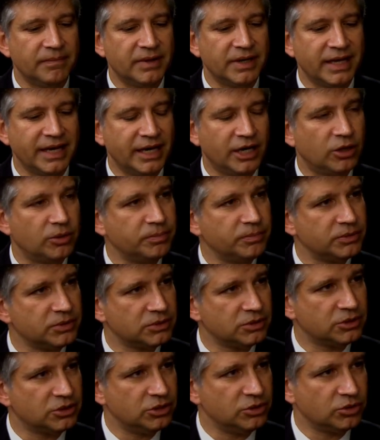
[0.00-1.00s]
help
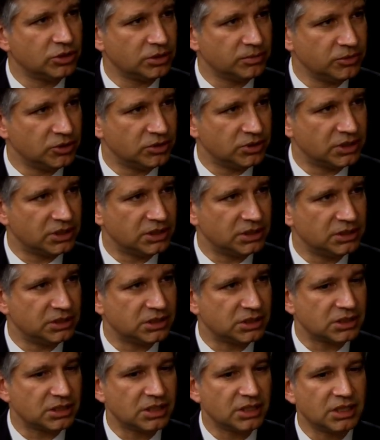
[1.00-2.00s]
to
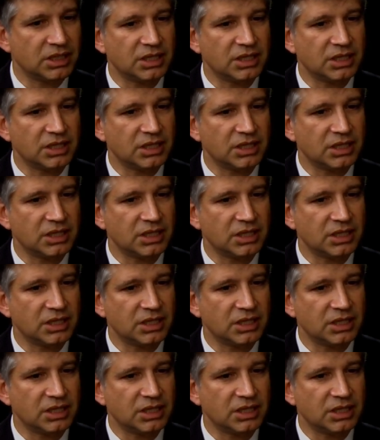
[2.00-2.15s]
communities